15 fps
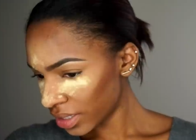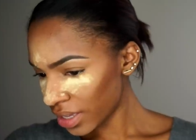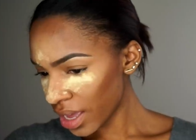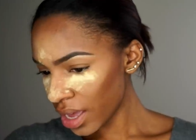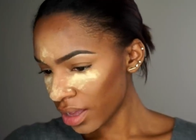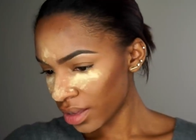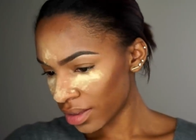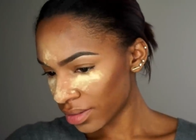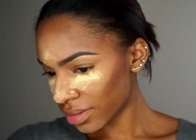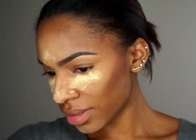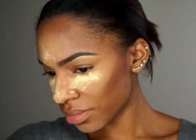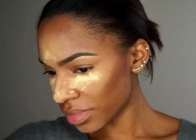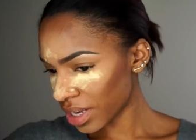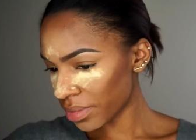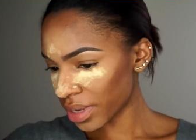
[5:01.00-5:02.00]
Yeah,
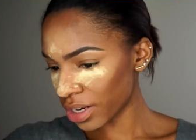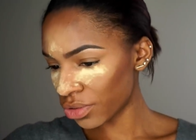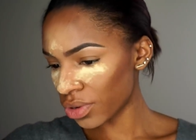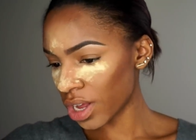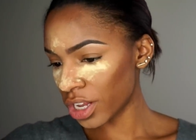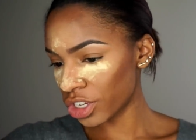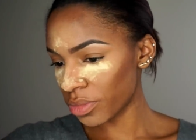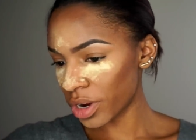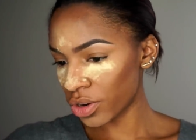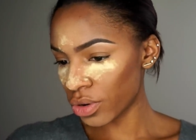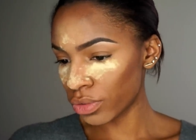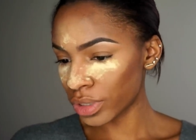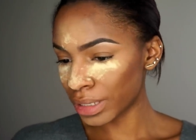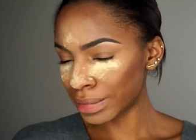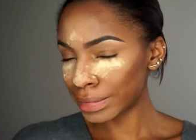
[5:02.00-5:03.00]
sometimes I do contour my
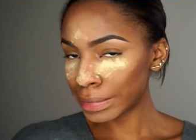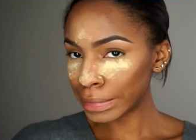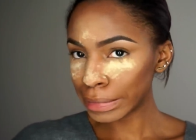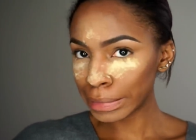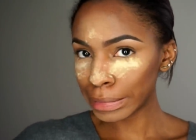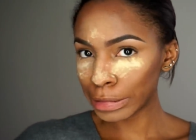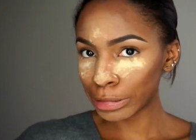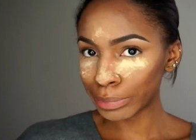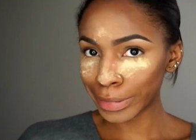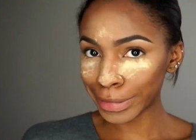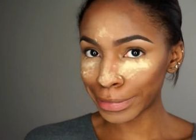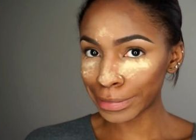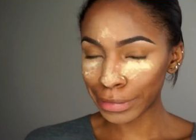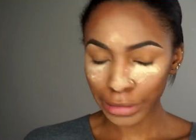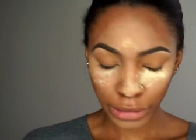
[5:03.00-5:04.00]
nose a little
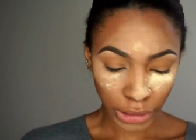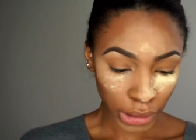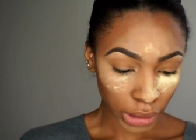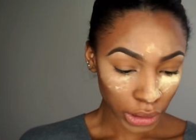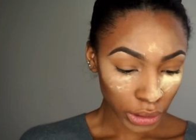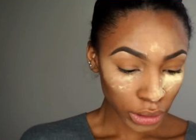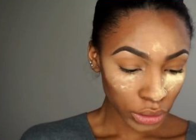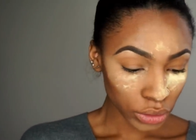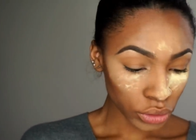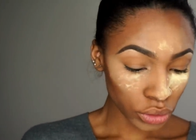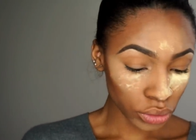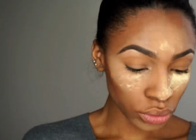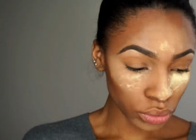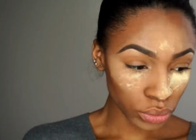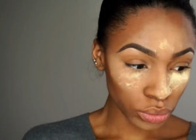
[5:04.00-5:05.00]
bit
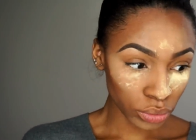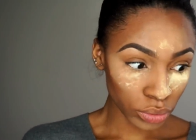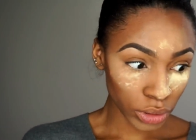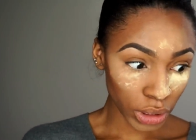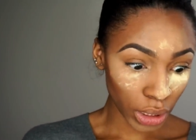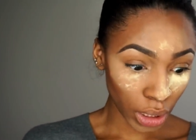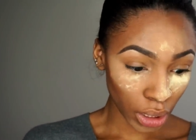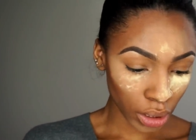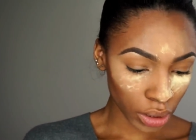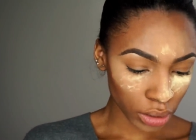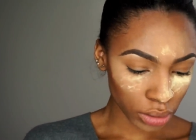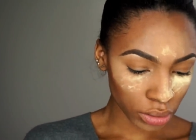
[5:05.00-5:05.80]
too thick.